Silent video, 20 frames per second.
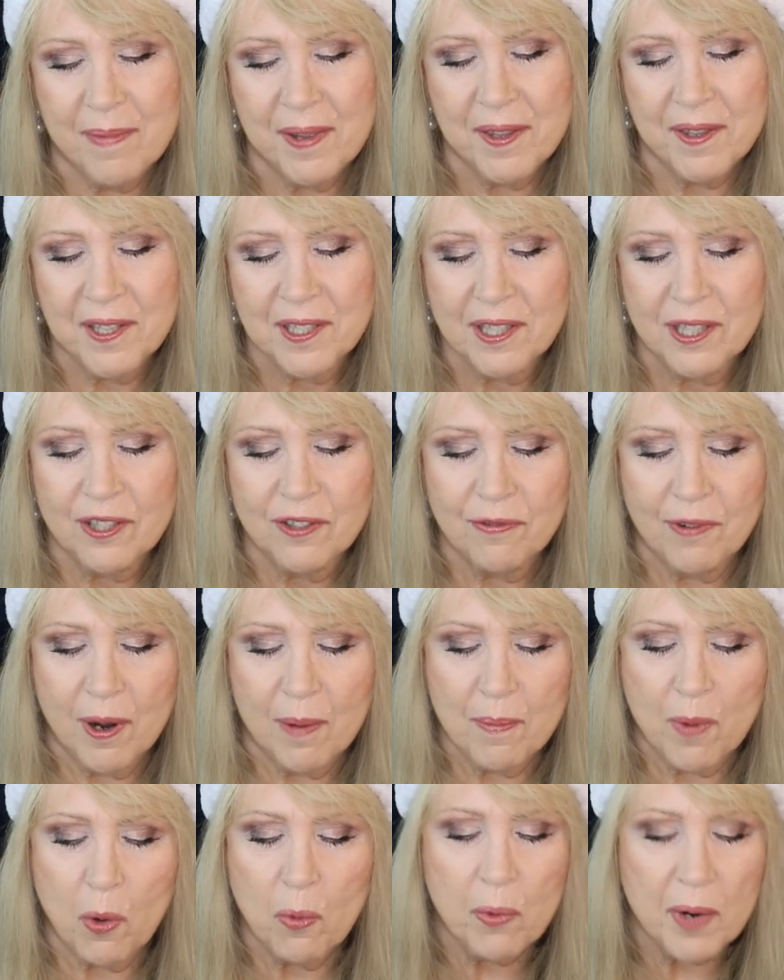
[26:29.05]
This is from
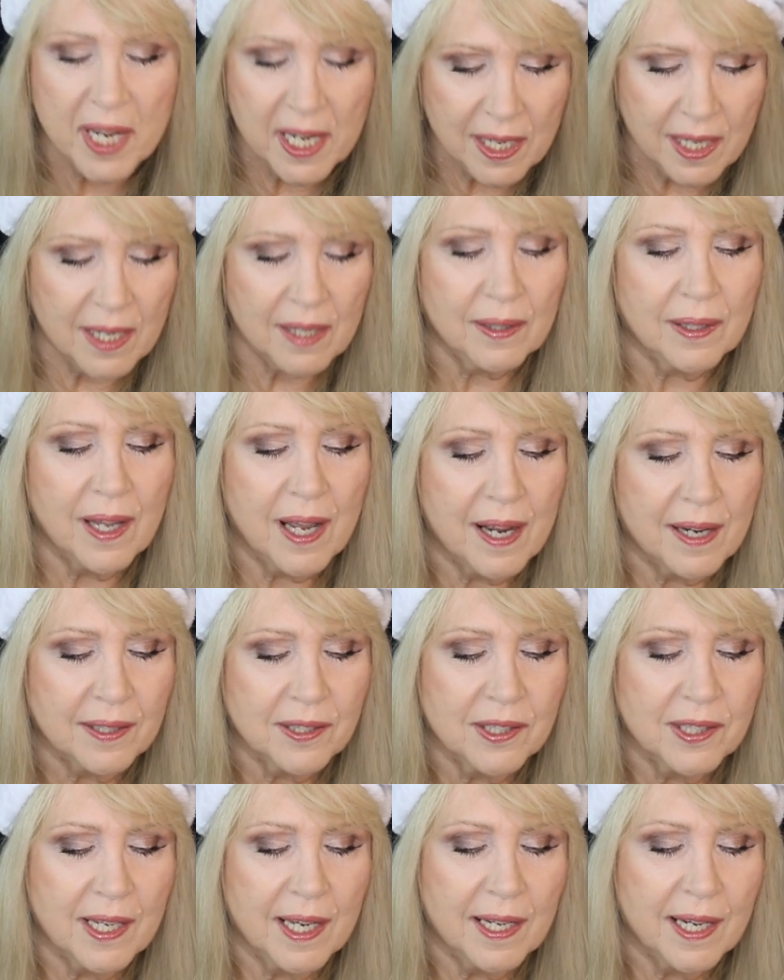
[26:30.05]
Winky
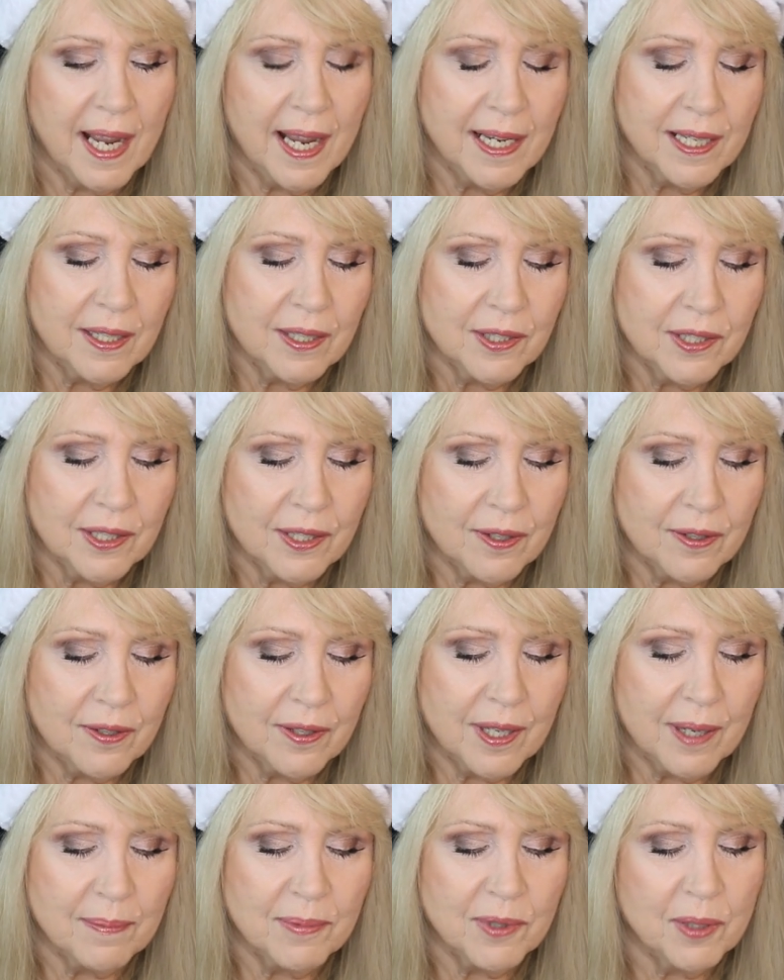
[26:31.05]
Lux, and I consider
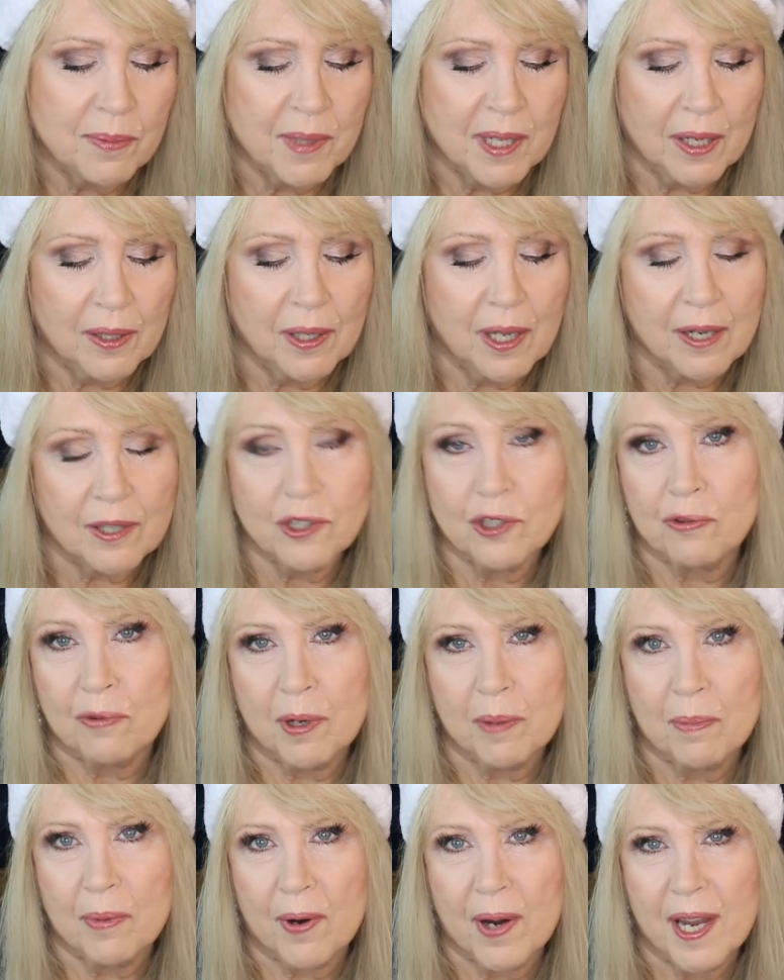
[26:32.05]
them to be a
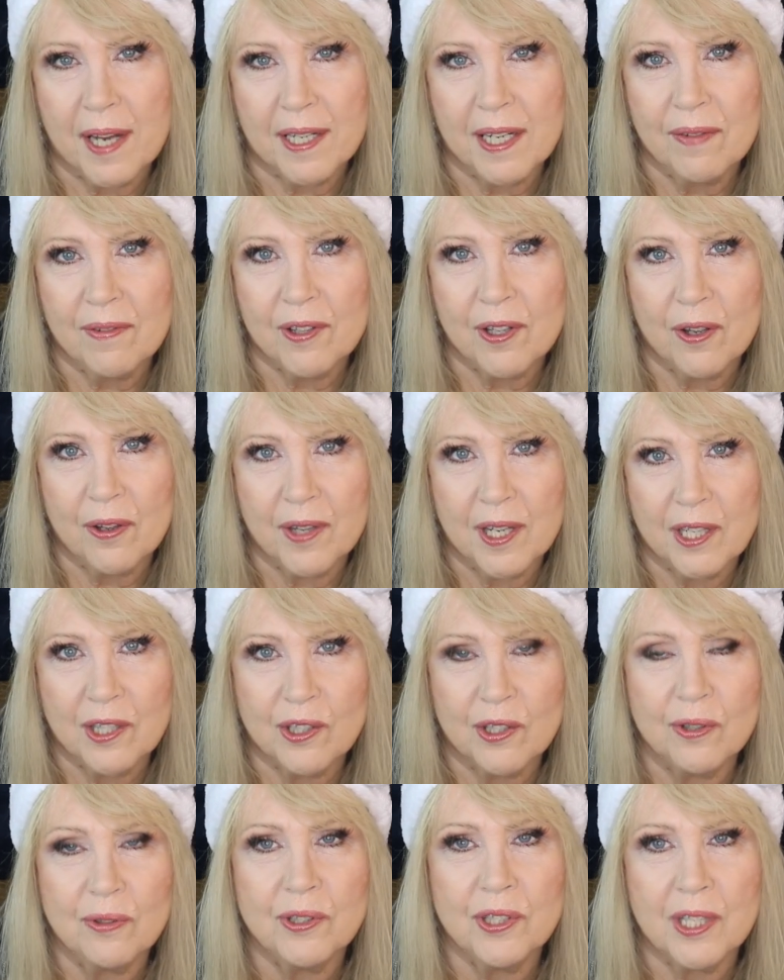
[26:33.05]
luxury brand. Even though they
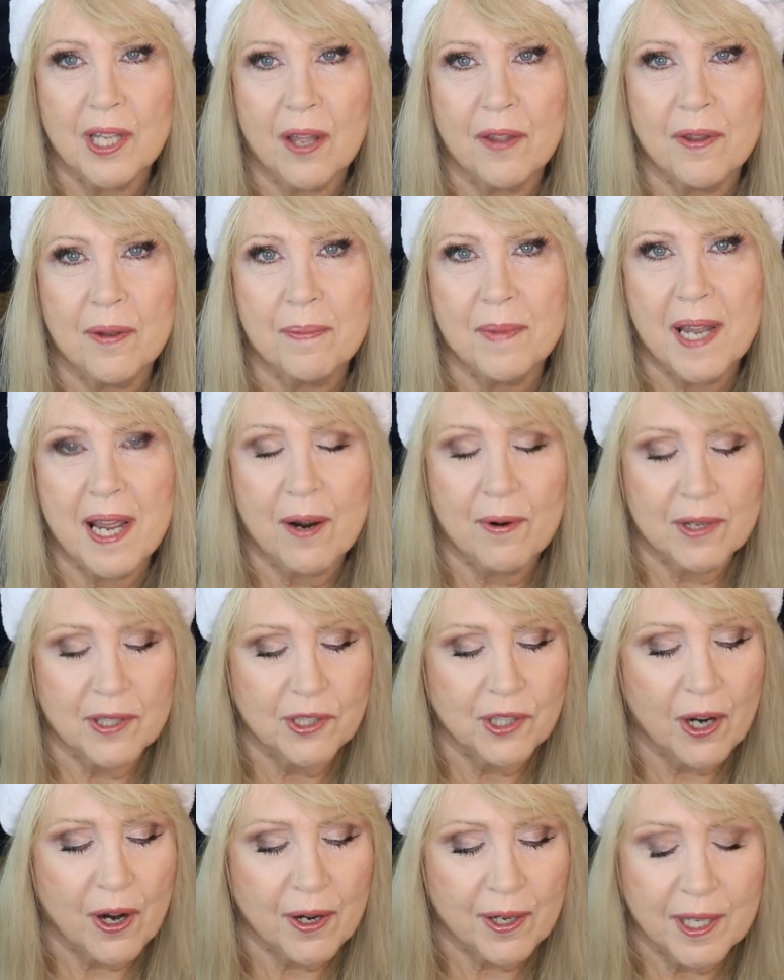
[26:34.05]
do sell them now in
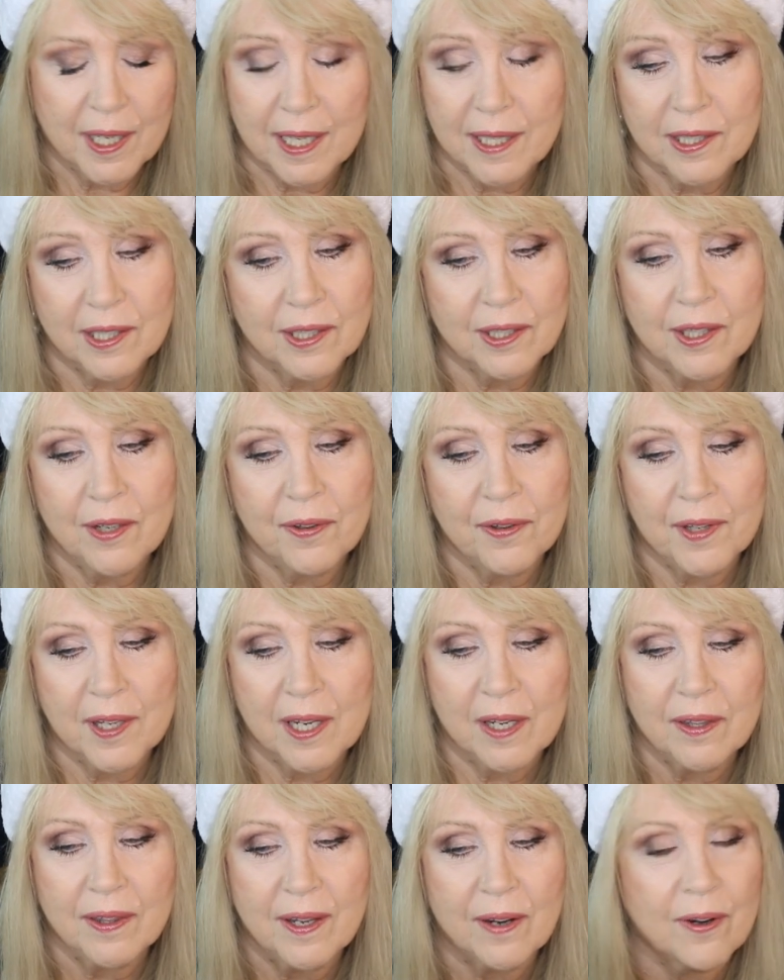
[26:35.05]
Target, I still
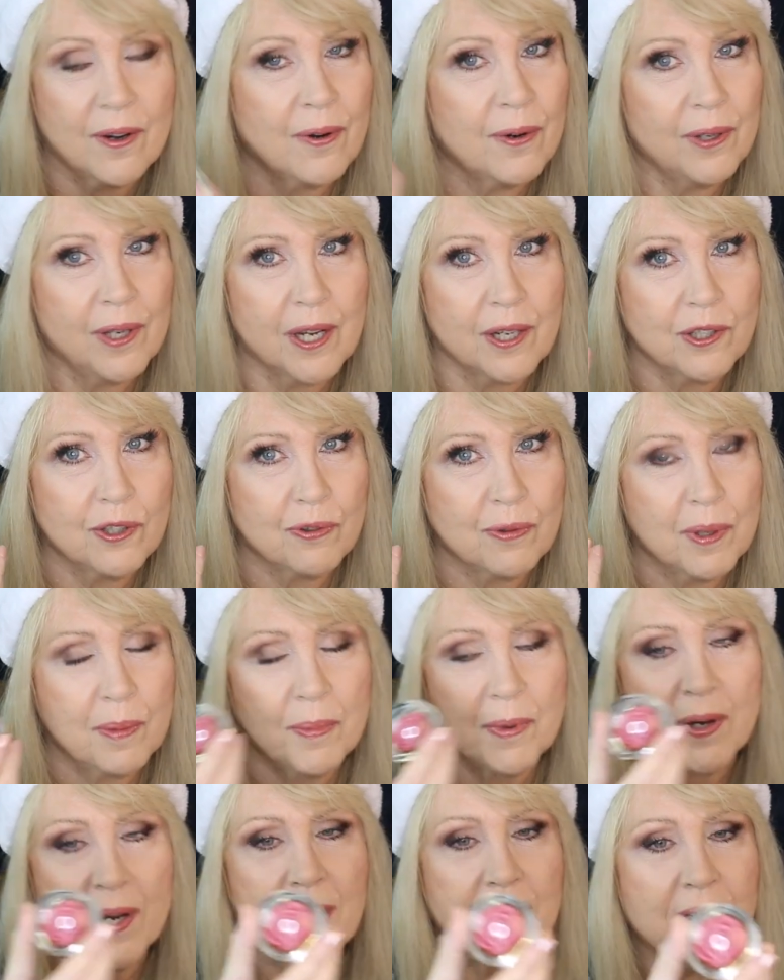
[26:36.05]
think they're a luxury
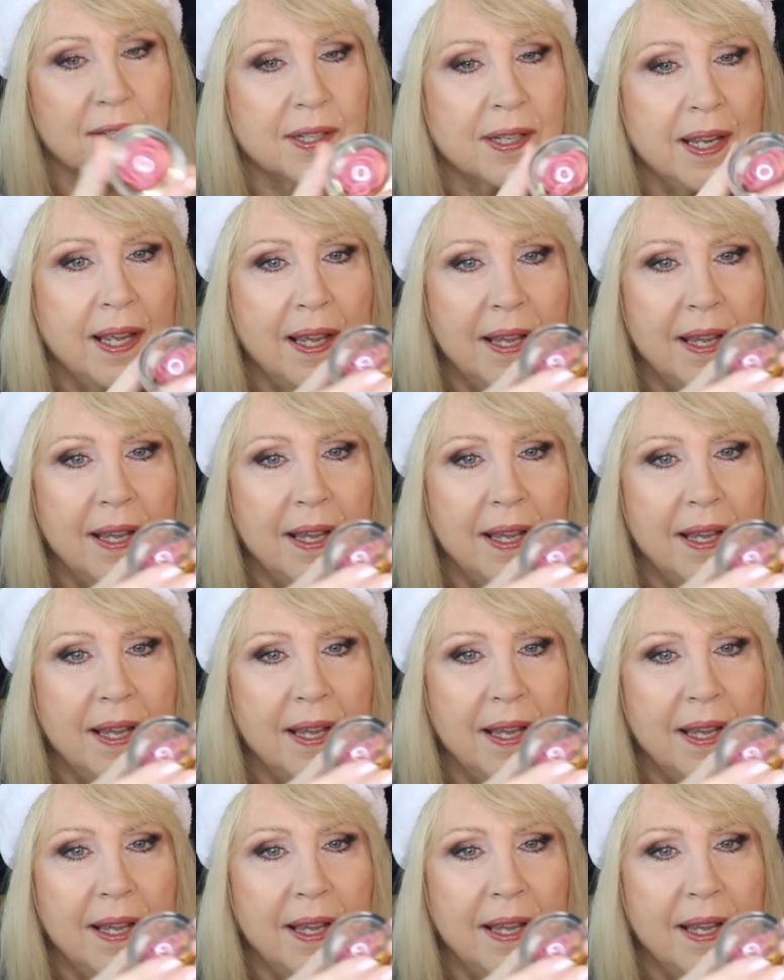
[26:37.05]
brand.